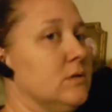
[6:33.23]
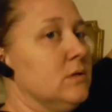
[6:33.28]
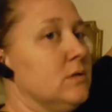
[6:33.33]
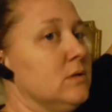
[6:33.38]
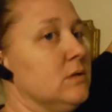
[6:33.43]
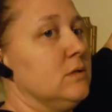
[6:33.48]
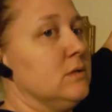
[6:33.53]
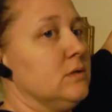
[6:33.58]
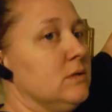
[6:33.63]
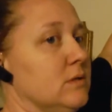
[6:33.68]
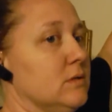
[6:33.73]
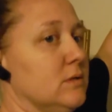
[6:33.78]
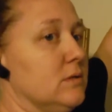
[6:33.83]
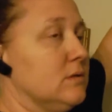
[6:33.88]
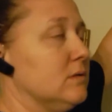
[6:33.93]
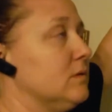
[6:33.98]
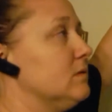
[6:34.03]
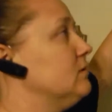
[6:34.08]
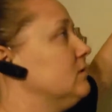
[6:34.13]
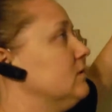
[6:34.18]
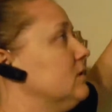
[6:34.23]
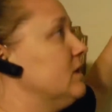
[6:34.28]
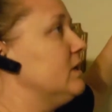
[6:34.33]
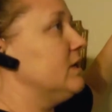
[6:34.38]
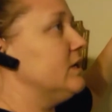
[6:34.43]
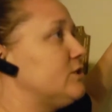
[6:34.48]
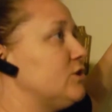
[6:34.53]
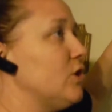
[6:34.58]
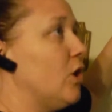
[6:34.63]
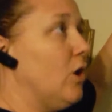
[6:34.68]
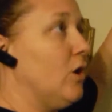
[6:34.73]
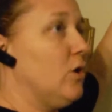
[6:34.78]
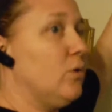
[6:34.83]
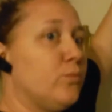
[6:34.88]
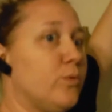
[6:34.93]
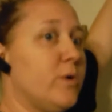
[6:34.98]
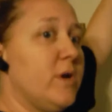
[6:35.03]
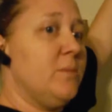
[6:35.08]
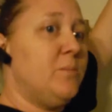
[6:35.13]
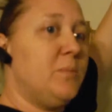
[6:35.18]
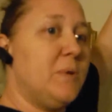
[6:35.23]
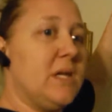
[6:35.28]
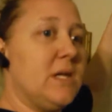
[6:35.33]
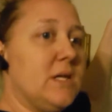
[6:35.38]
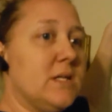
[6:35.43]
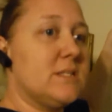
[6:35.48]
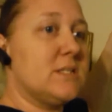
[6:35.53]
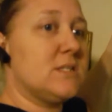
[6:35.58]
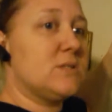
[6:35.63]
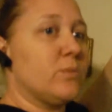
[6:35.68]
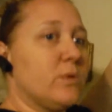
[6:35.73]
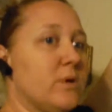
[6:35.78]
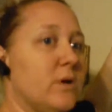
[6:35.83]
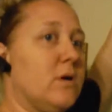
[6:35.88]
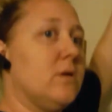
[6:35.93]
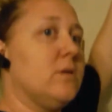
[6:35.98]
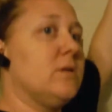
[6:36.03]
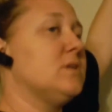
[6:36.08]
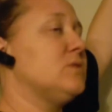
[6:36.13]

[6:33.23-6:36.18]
Oh, come on. It's all repeats, sweetheart.